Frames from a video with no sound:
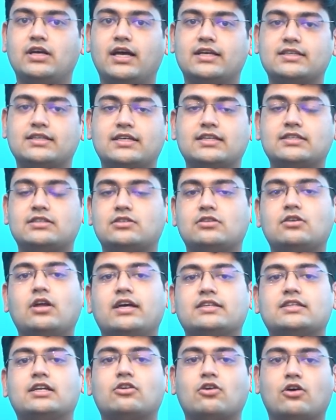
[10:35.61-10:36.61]

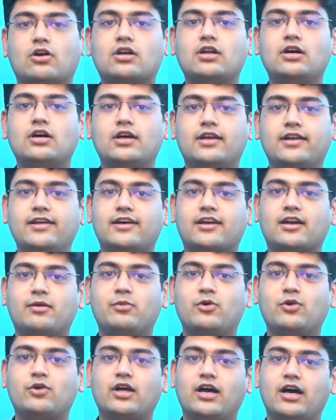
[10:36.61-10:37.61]
as I talked earlier
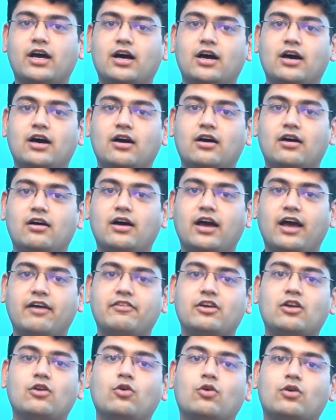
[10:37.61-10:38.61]
about
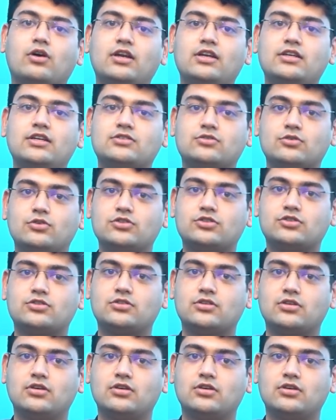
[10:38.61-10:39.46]
having locally sourced